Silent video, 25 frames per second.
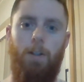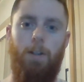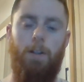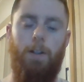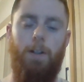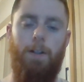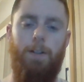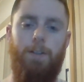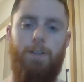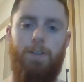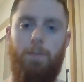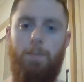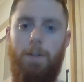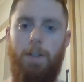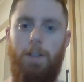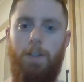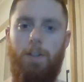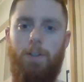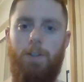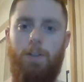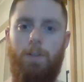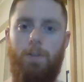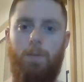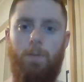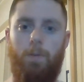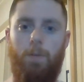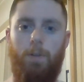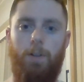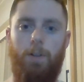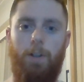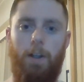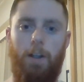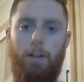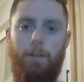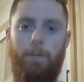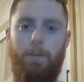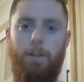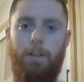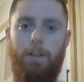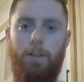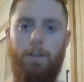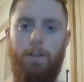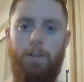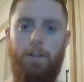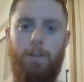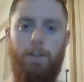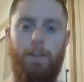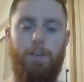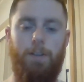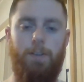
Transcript: constipation, or diarrhea, and the